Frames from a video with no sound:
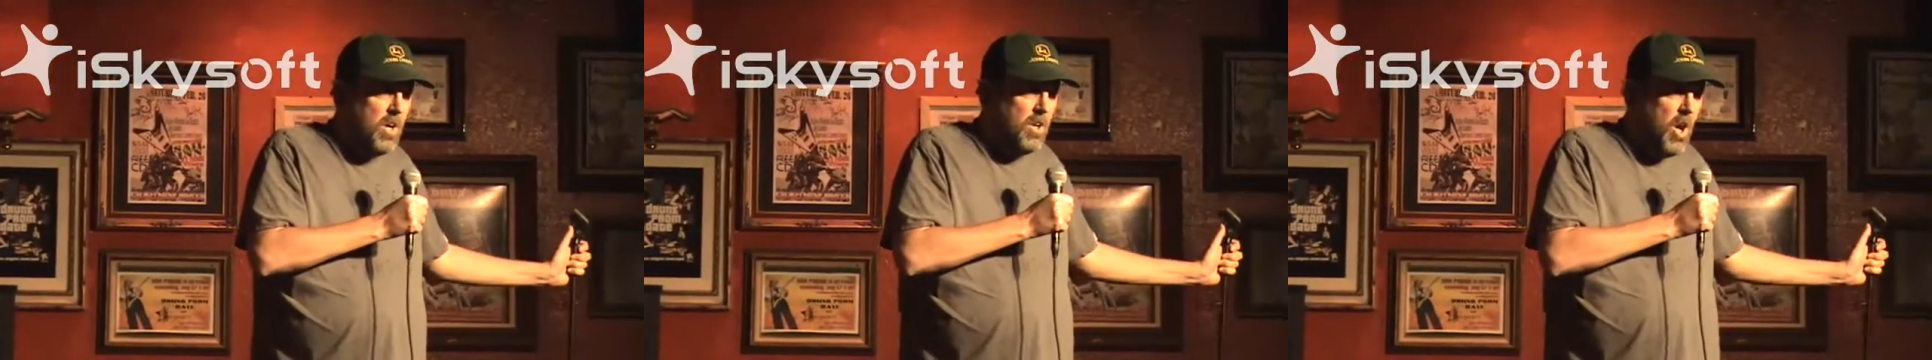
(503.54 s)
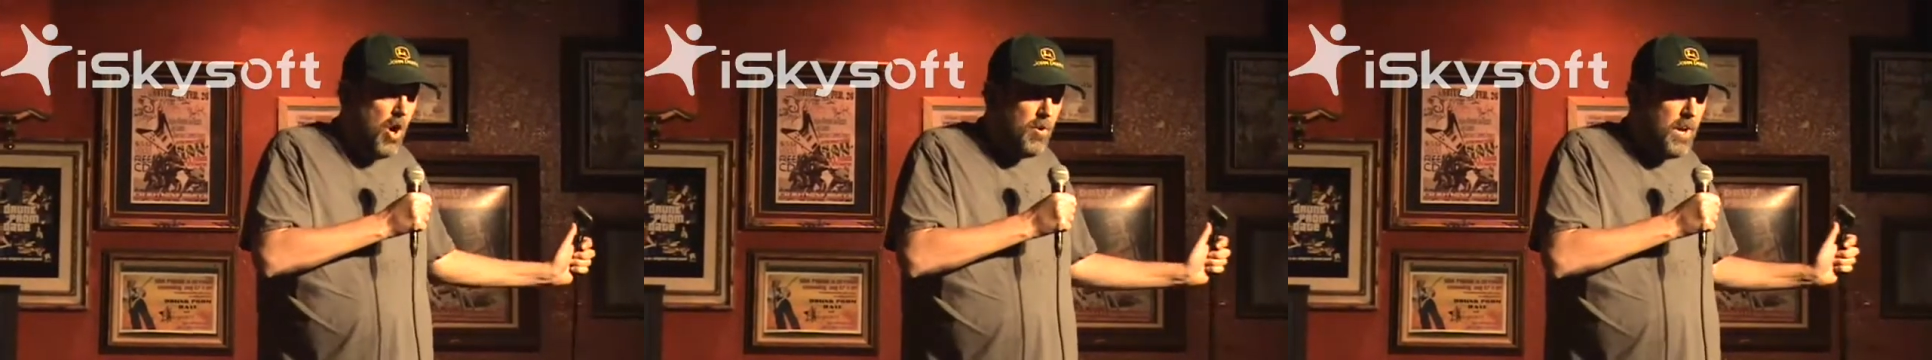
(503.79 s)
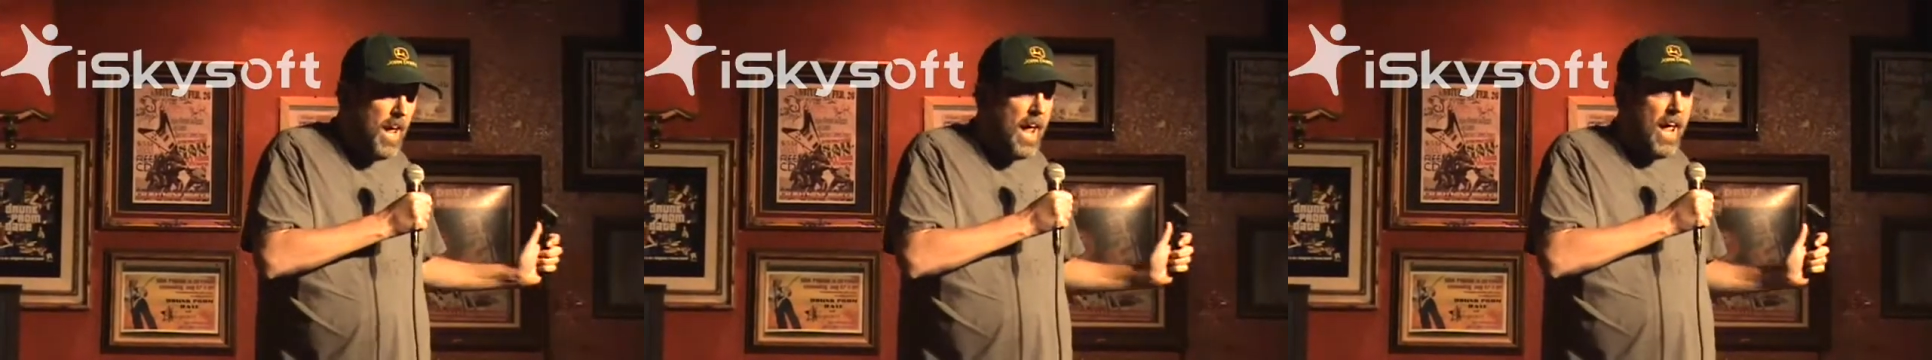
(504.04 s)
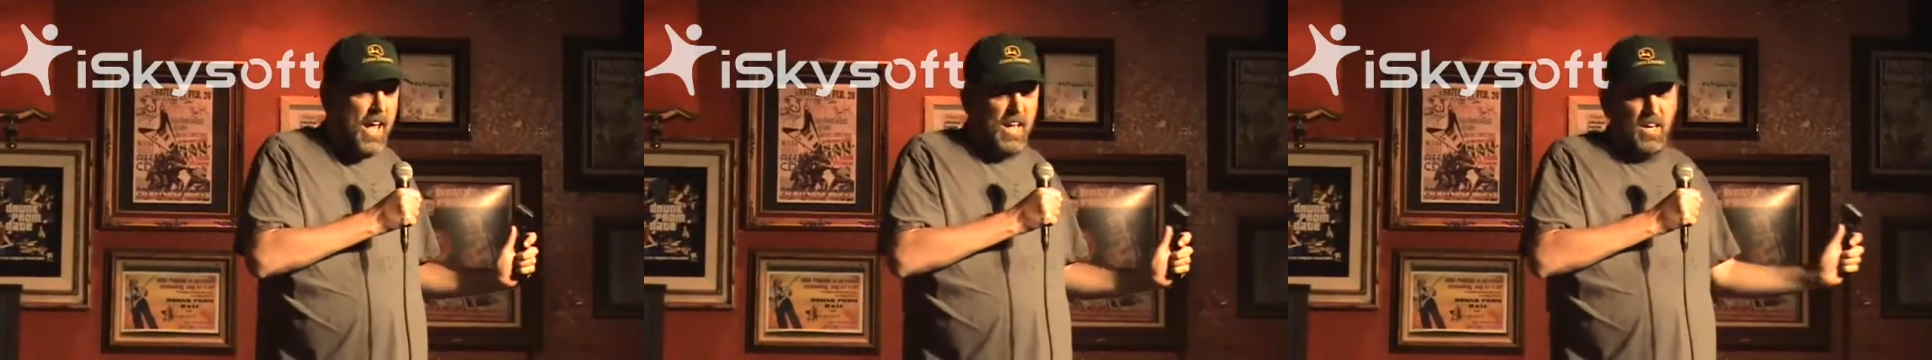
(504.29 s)
No,
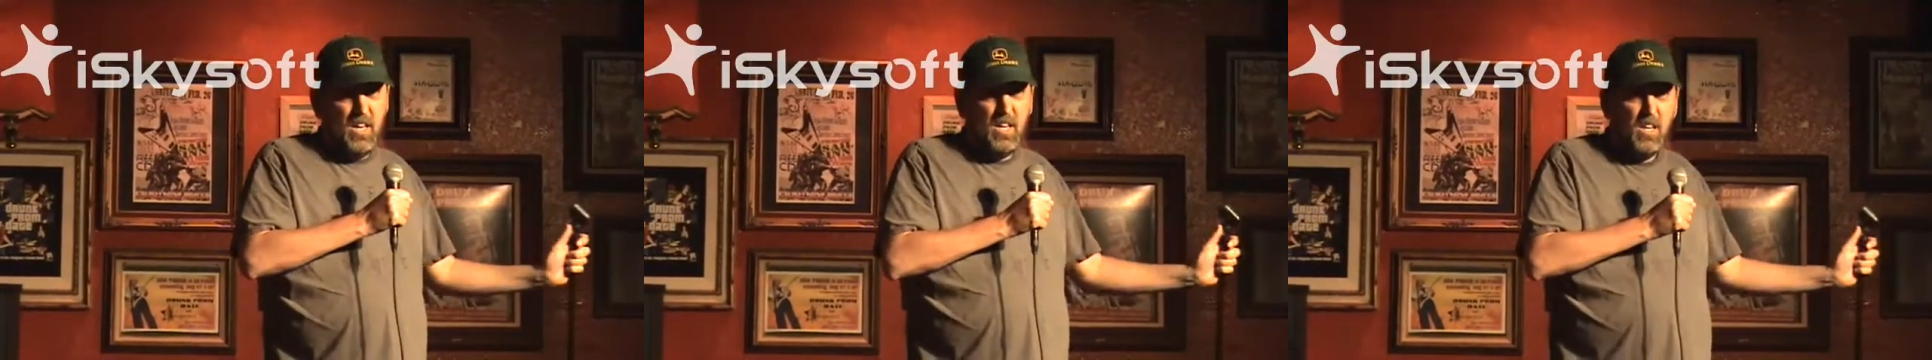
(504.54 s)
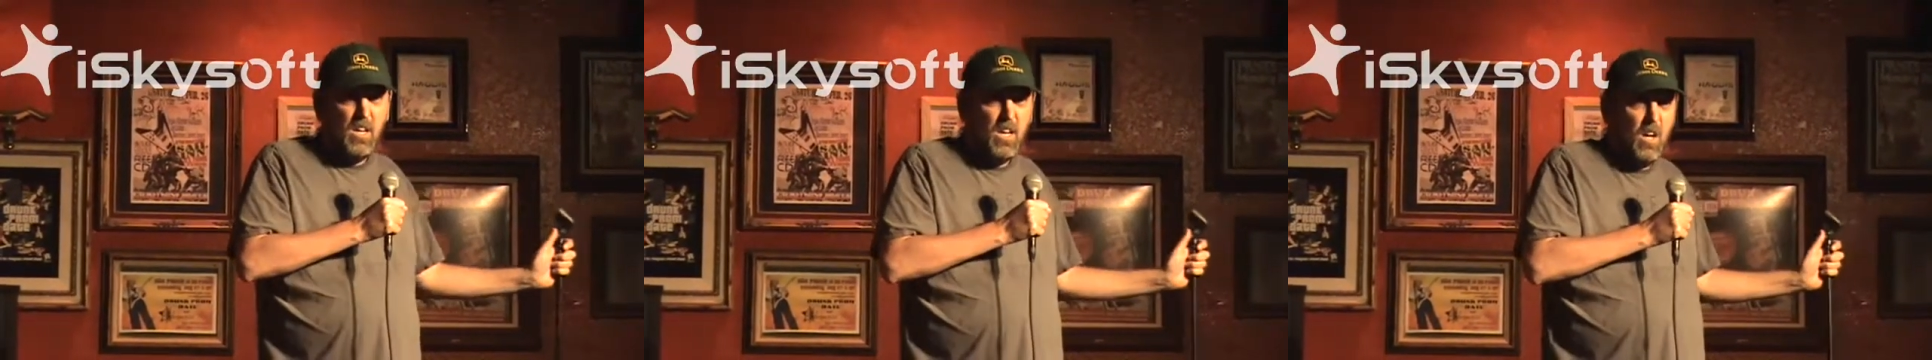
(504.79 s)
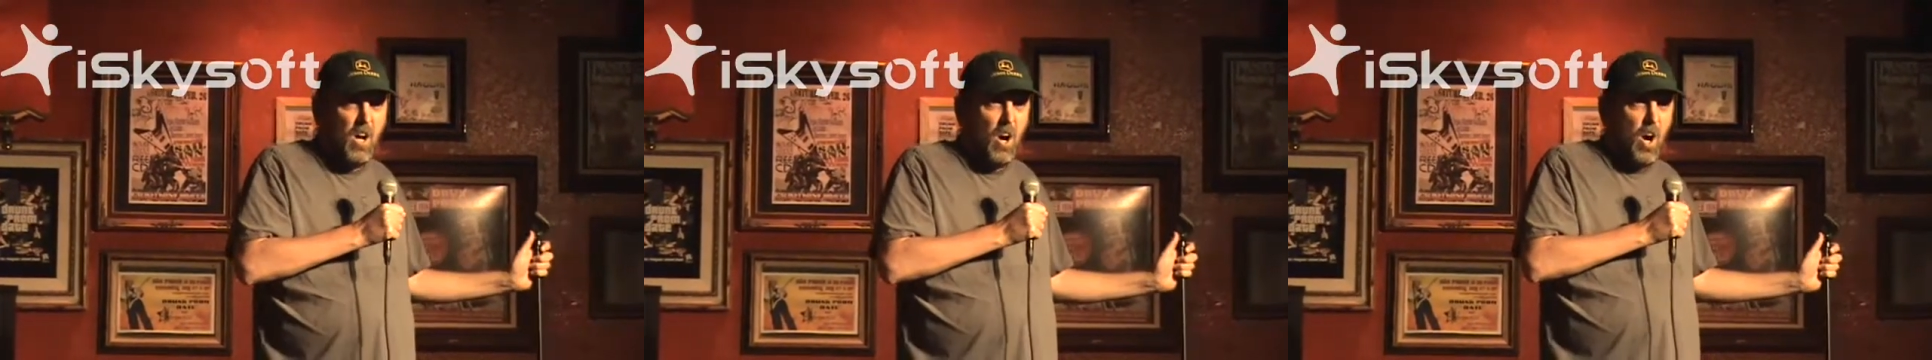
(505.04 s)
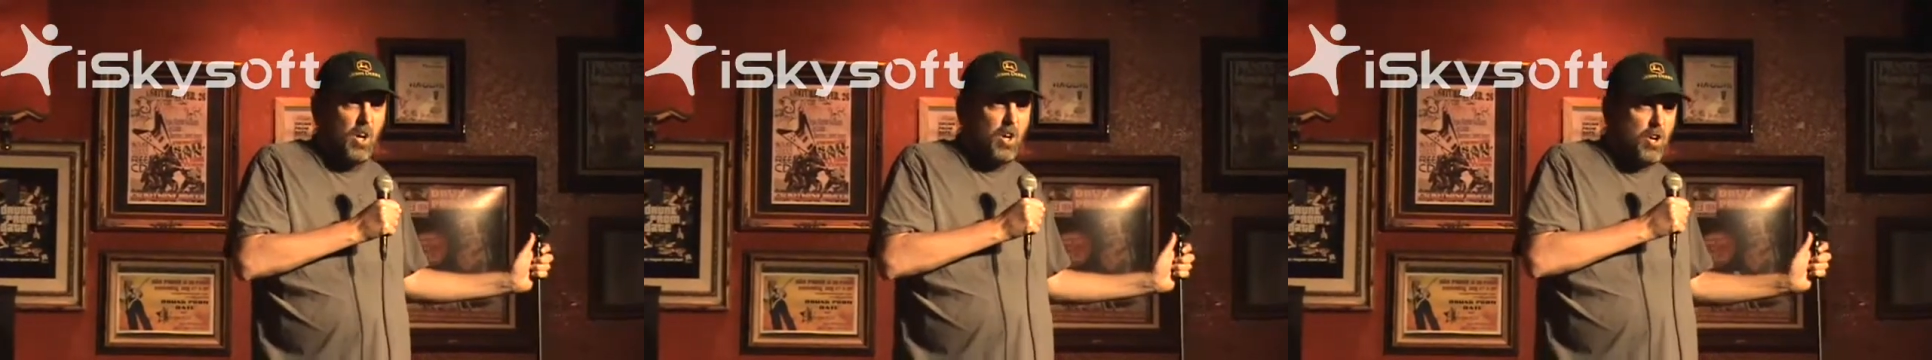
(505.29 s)
Dad.
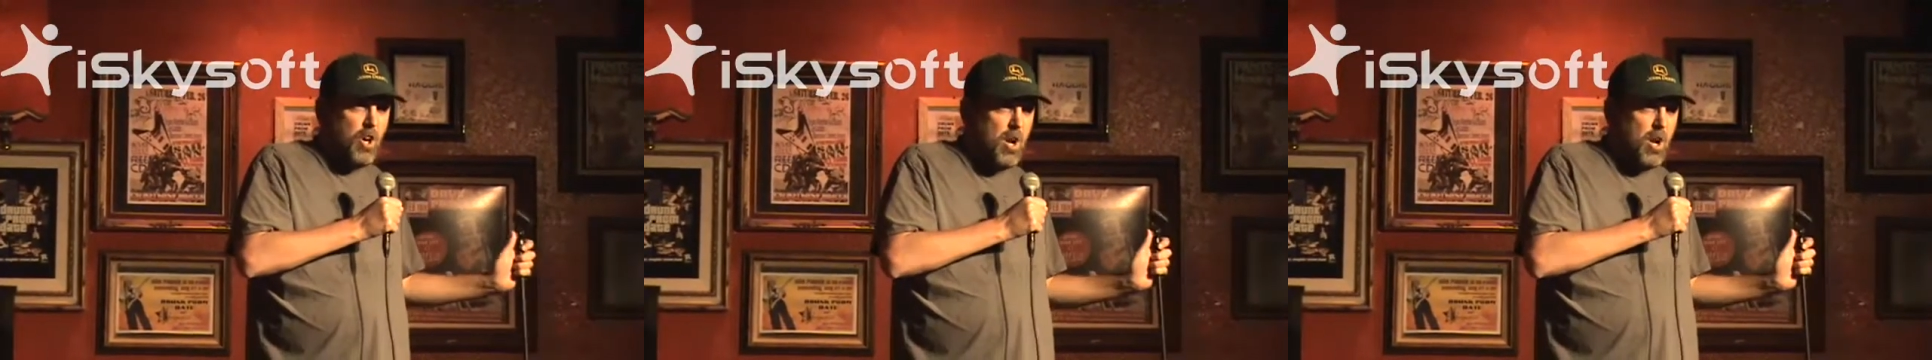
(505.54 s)
Are you